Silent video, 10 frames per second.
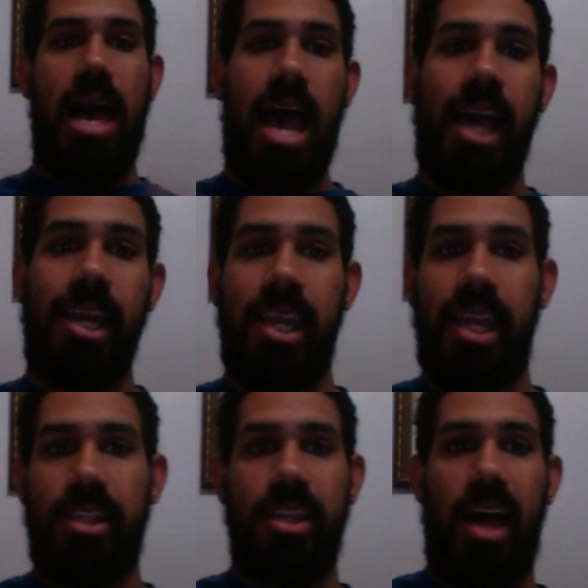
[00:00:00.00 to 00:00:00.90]
adding
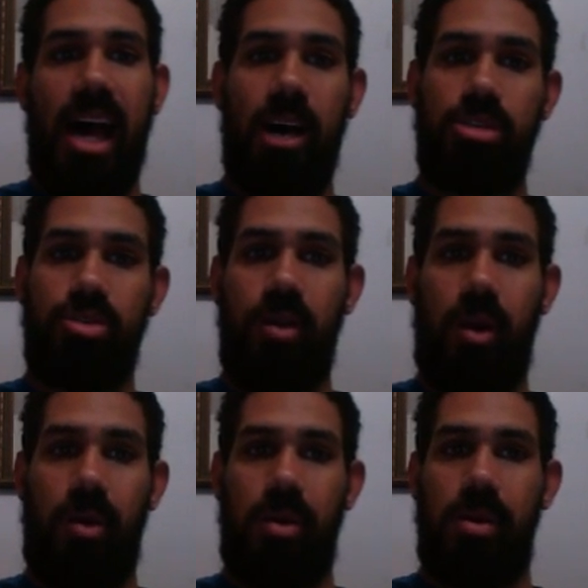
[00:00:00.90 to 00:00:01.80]
it to the
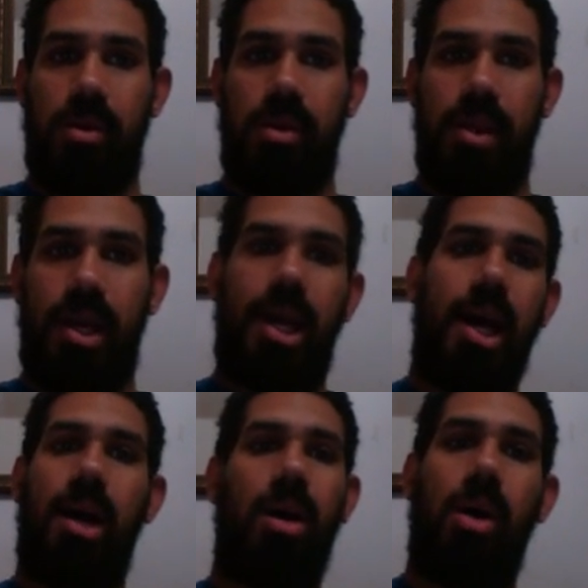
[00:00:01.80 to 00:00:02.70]
outro
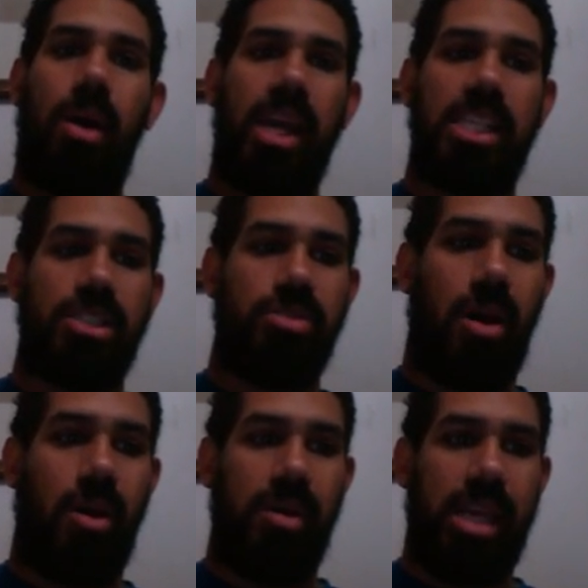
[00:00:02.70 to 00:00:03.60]
or
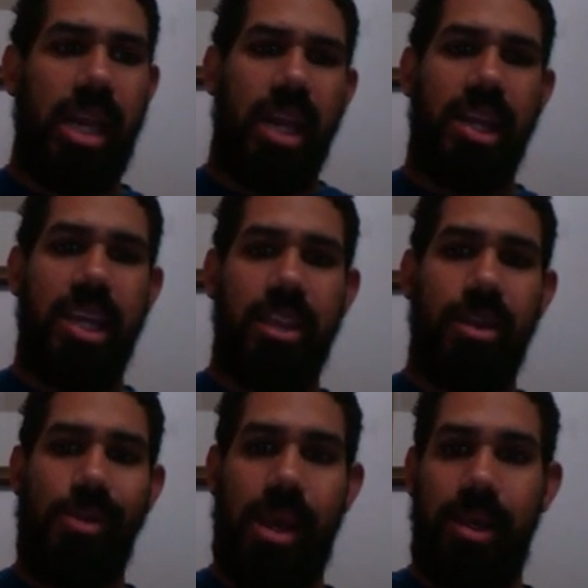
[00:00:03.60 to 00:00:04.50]
intro, either
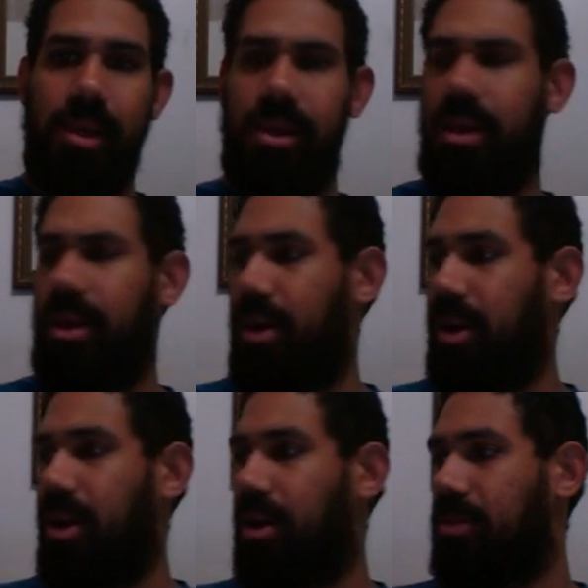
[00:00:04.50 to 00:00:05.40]
way.
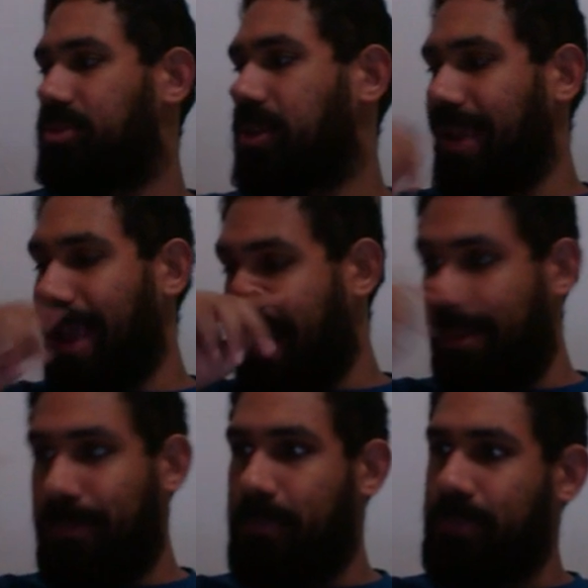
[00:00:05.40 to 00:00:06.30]
So yeah,
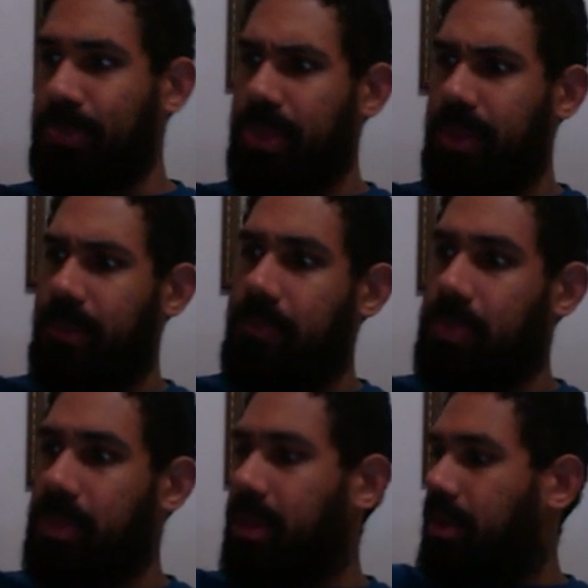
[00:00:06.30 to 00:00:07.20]

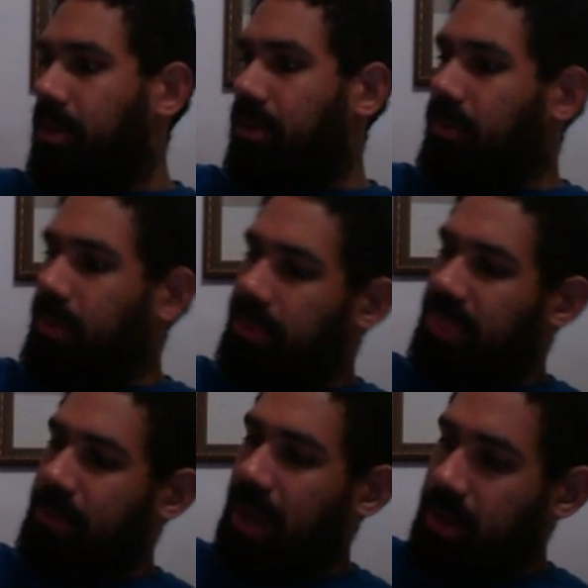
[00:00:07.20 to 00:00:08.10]

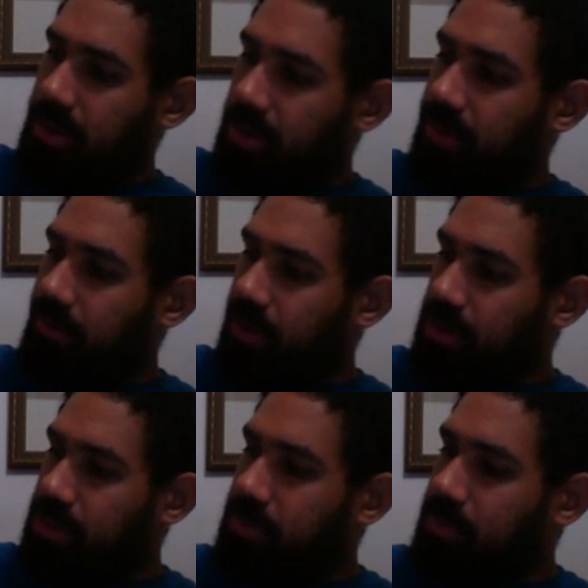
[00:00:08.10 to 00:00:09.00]
within my
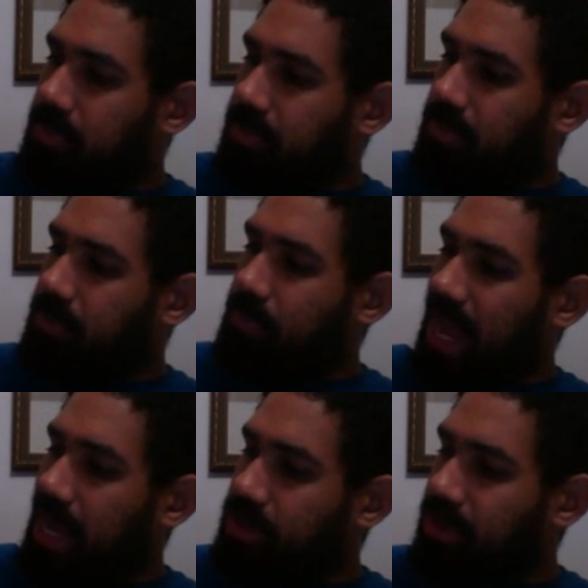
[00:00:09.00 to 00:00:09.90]
universe,
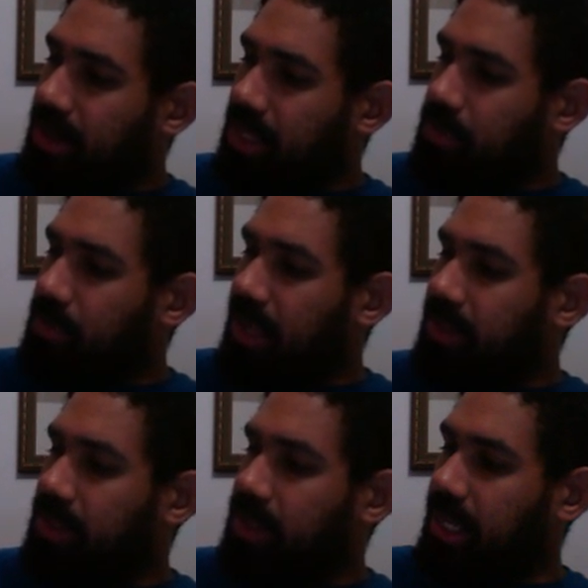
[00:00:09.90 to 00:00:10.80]
Pandring is
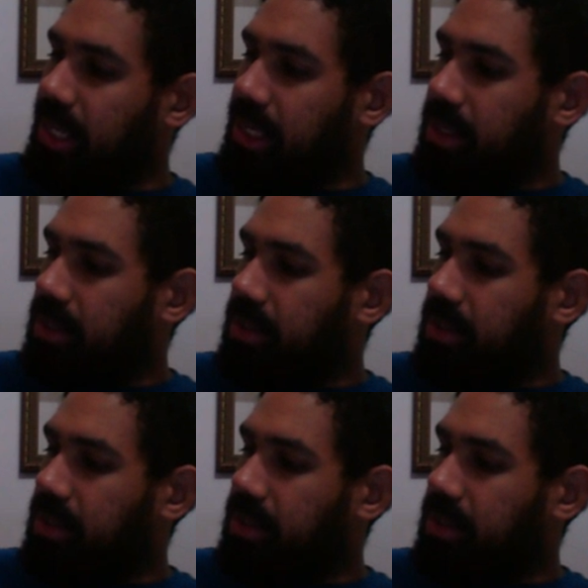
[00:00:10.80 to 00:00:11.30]
basically